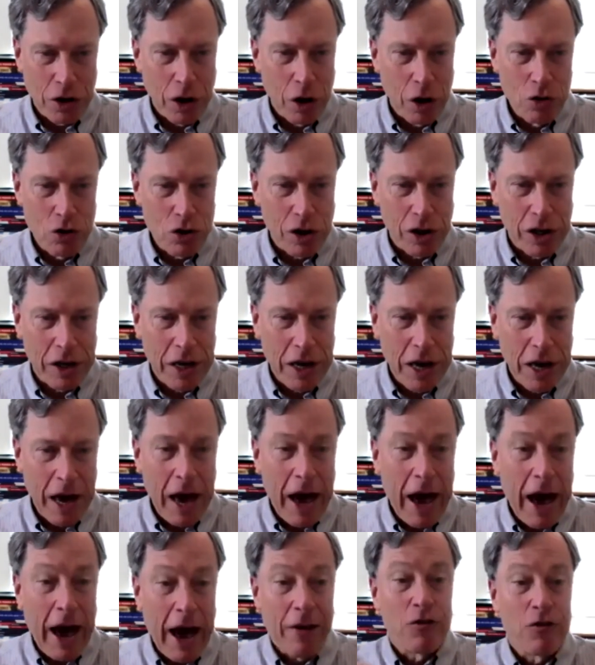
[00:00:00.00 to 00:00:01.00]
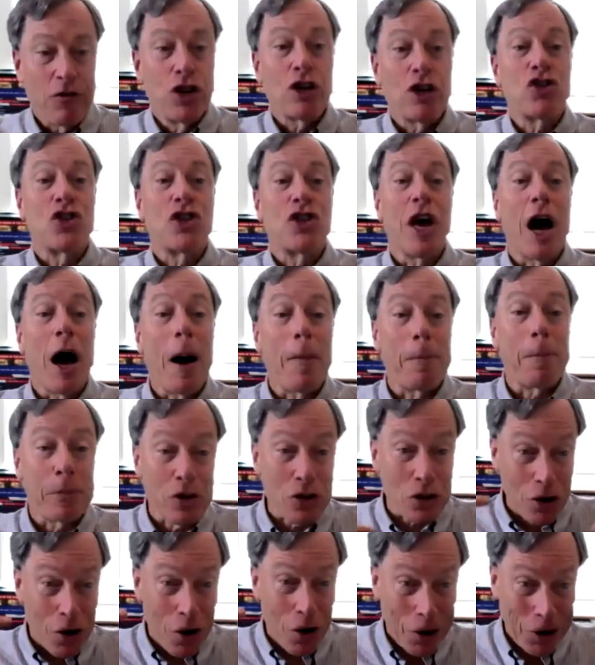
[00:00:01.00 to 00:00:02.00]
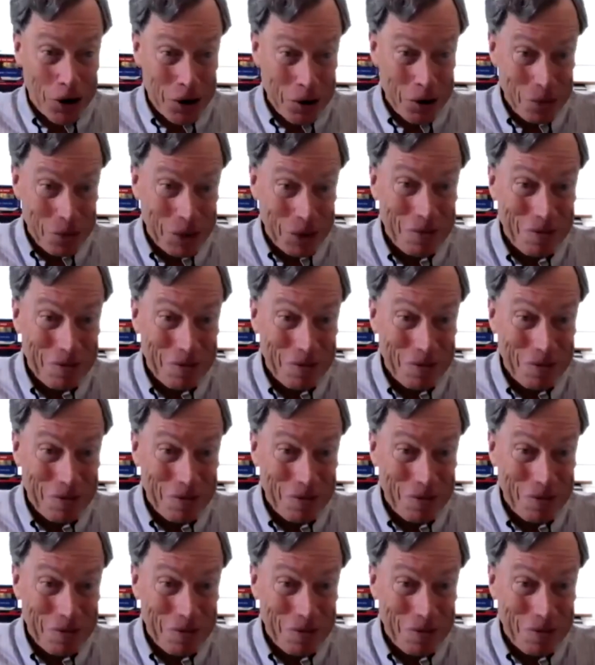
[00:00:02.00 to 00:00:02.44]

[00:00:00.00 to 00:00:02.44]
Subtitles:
closely have just the opposite argument.